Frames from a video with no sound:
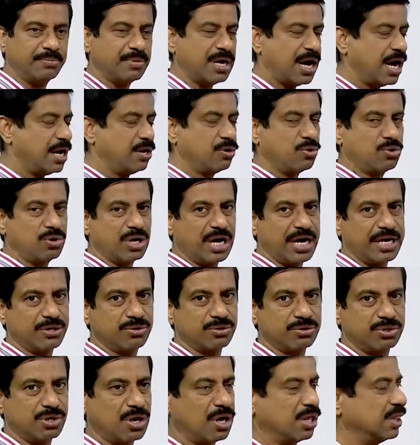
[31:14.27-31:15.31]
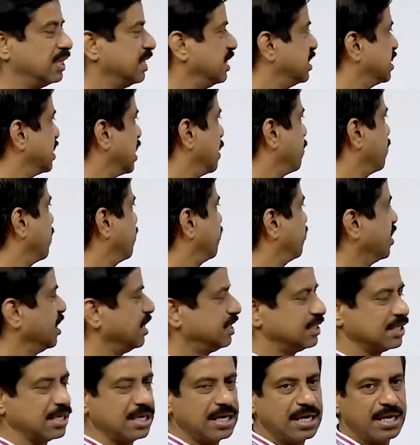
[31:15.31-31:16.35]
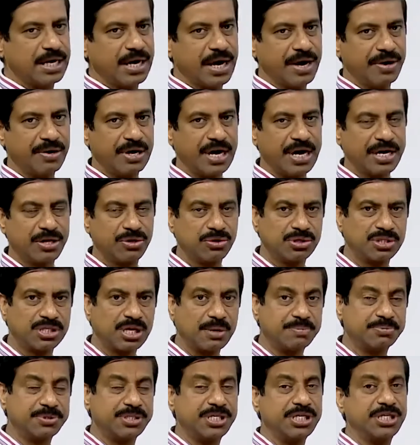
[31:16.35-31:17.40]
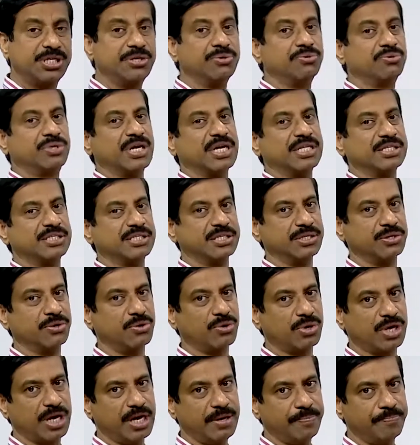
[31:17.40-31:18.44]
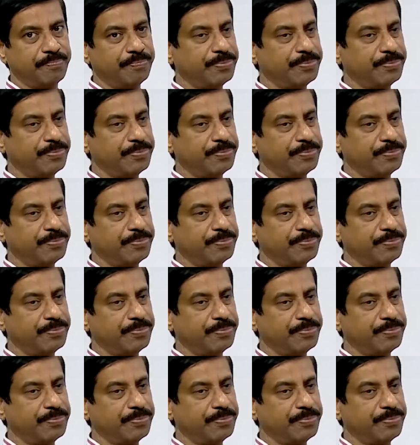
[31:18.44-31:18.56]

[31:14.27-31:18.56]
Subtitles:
I don't like to solve these type of things, I would like to substitute and see, okay.